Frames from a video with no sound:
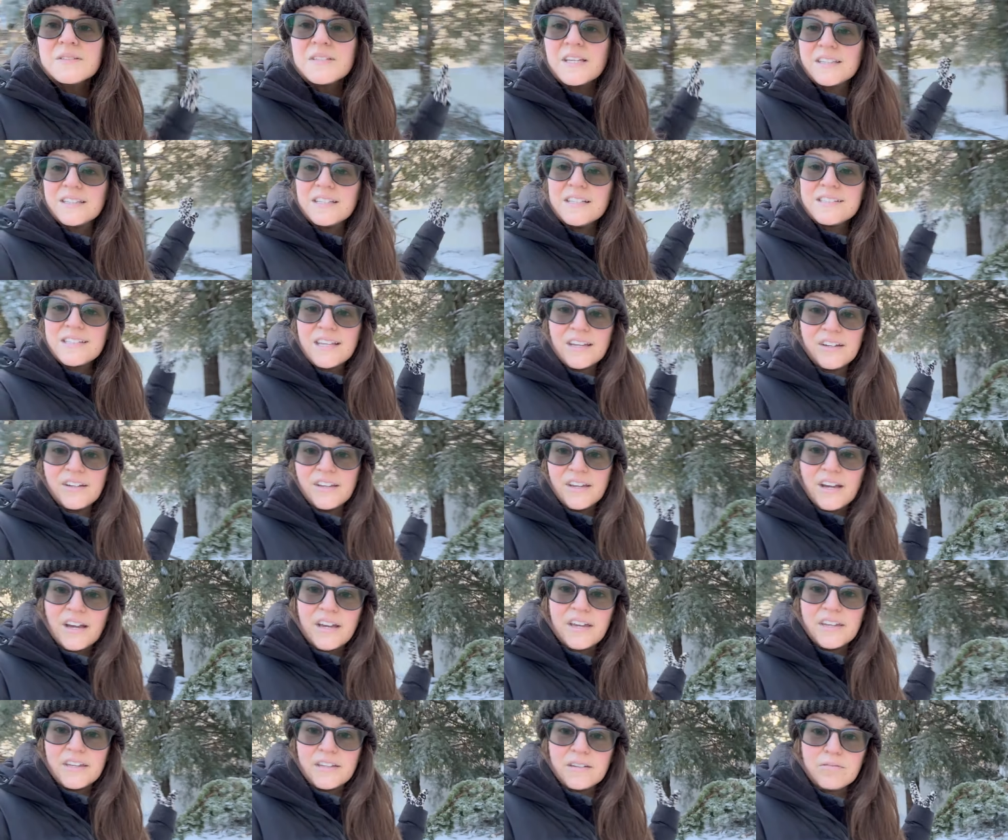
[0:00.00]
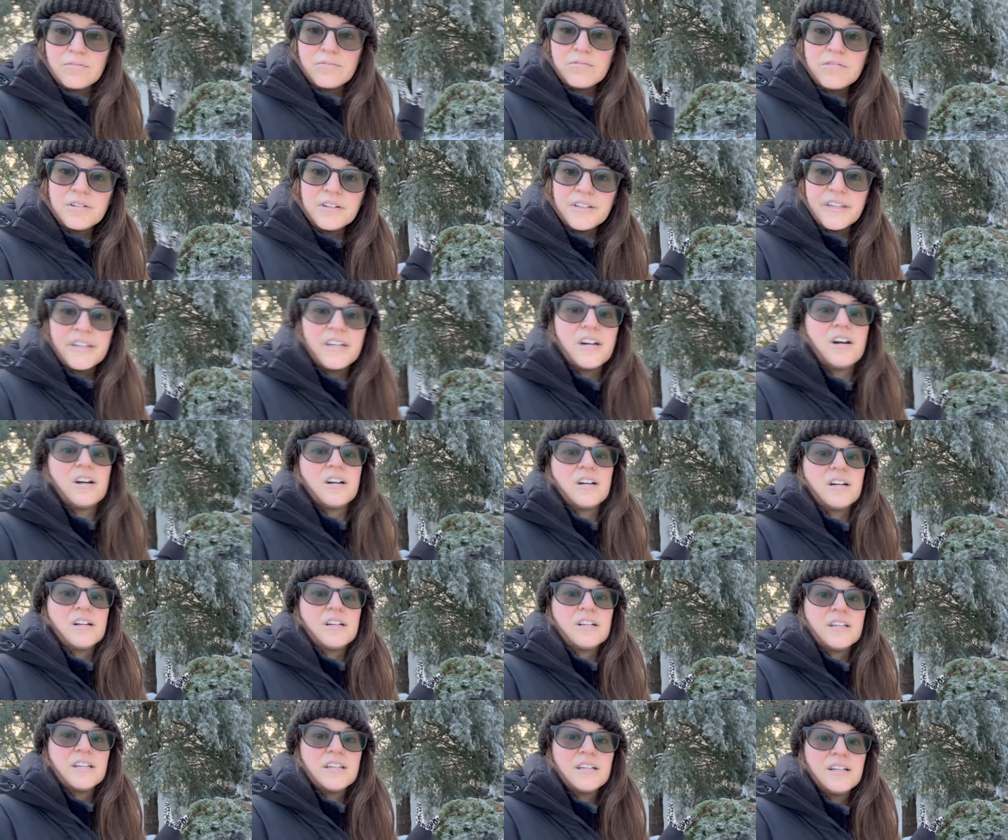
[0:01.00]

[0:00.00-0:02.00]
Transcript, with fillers: like this area got hit really hard,